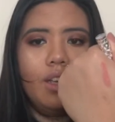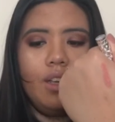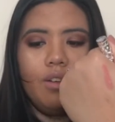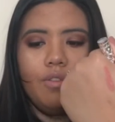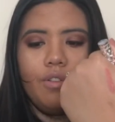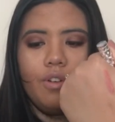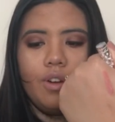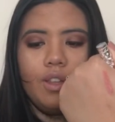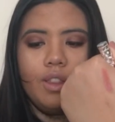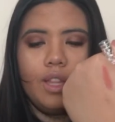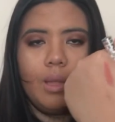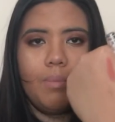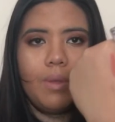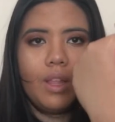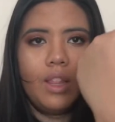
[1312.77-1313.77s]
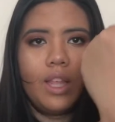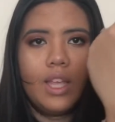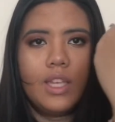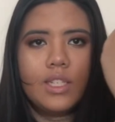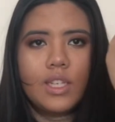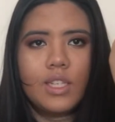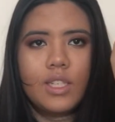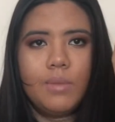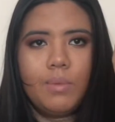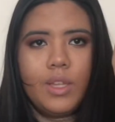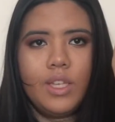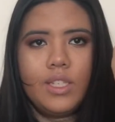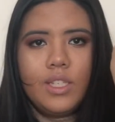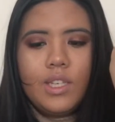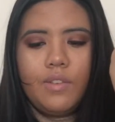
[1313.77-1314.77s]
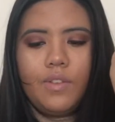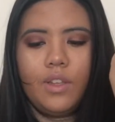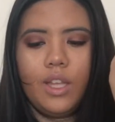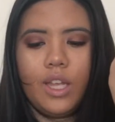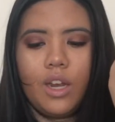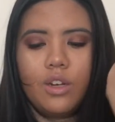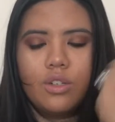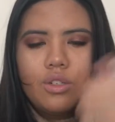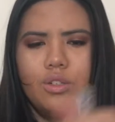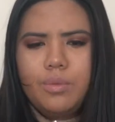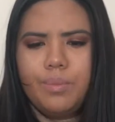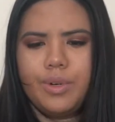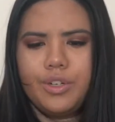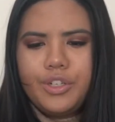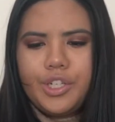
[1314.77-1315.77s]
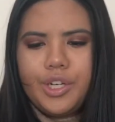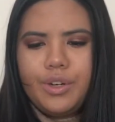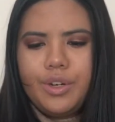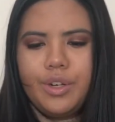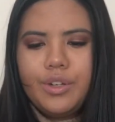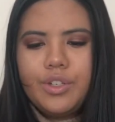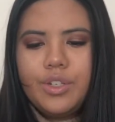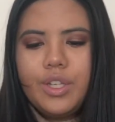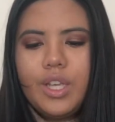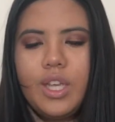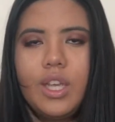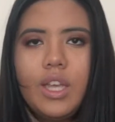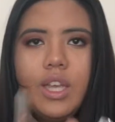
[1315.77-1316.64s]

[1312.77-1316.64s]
for a lip glaze, because lip glazes I feel like are super sheer usually.